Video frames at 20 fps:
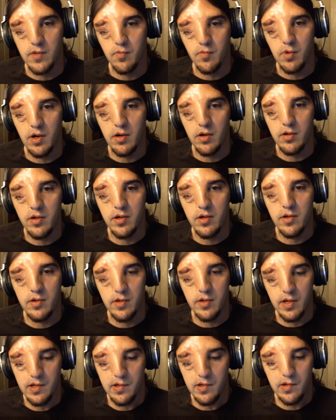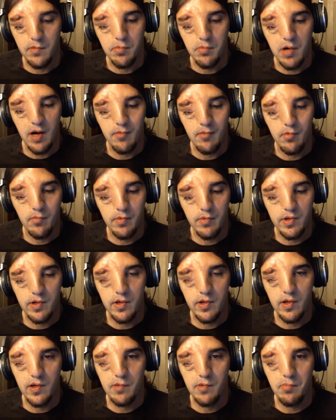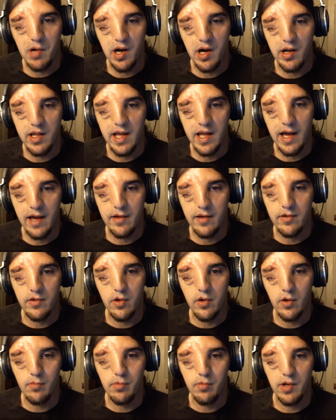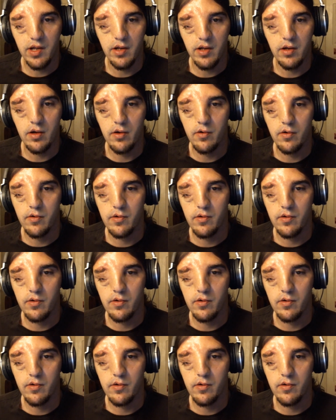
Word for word: Because, well, that's the problem with these podcasts.